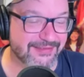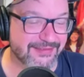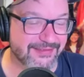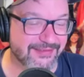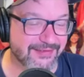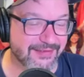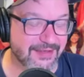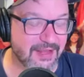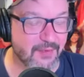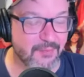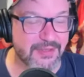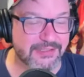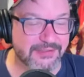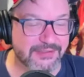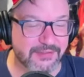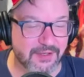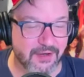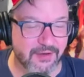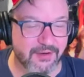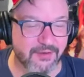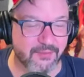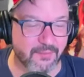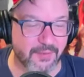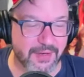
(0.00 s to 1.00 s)
you know we
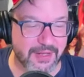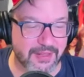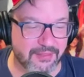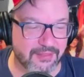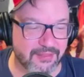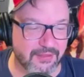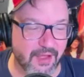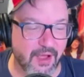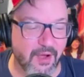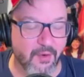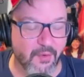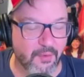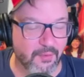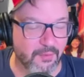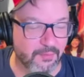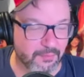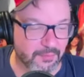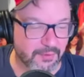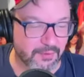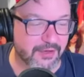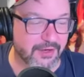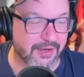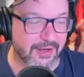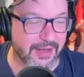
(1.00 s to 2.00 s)
started with oh
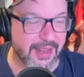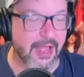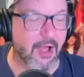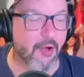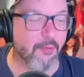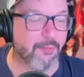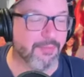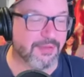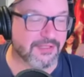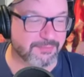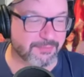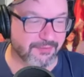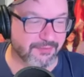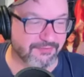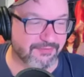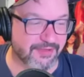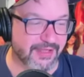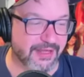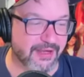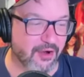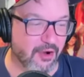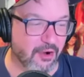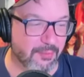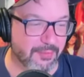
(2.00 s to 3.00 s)
where they're going to help us
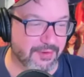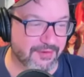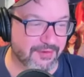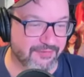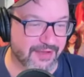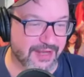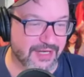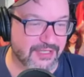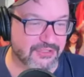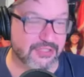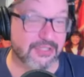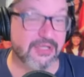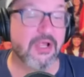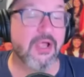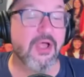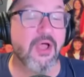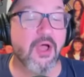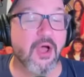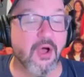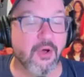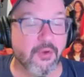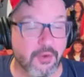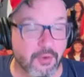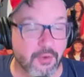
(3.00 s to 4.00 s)
prevent home invasion.
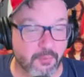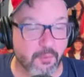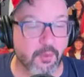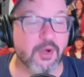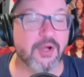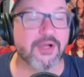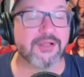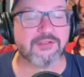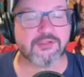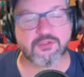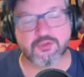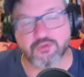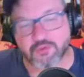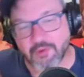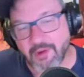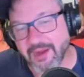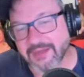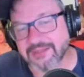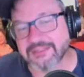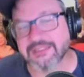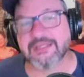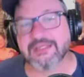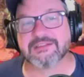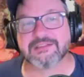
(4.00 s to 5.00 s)
Oh no, we're
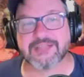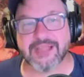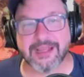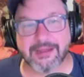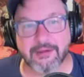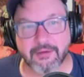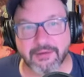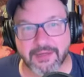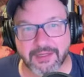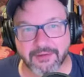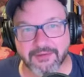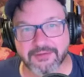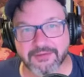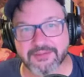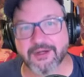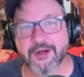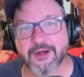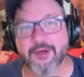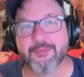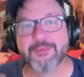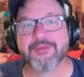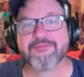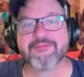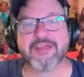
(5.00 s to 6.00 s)
instructing psycho killers on
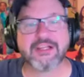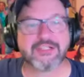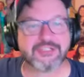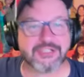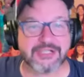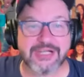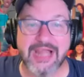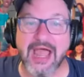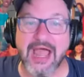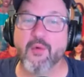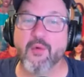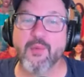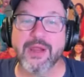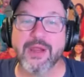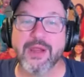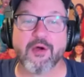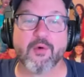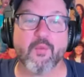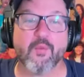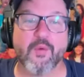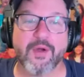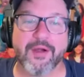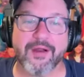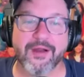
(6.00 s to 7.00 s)
home invasion. Now we
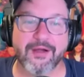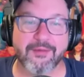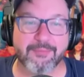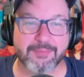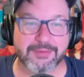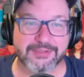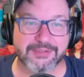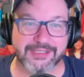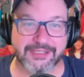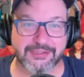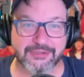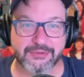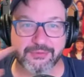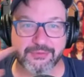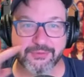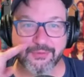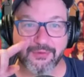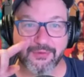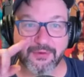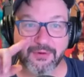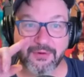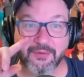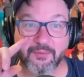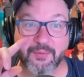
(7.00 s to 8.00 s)
are 100%
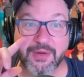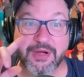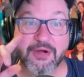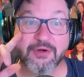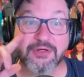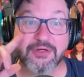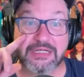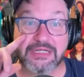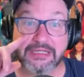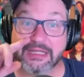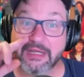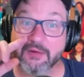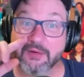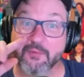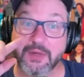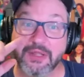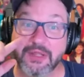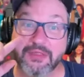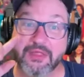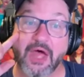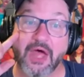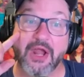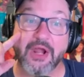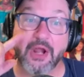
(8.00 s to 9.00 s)
sure we are dealing
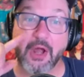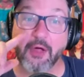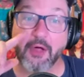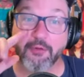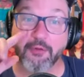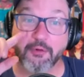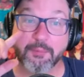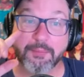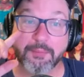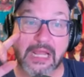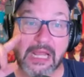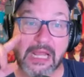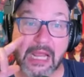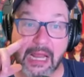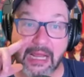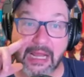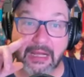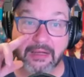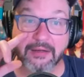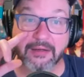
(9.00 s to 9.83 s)
with another being.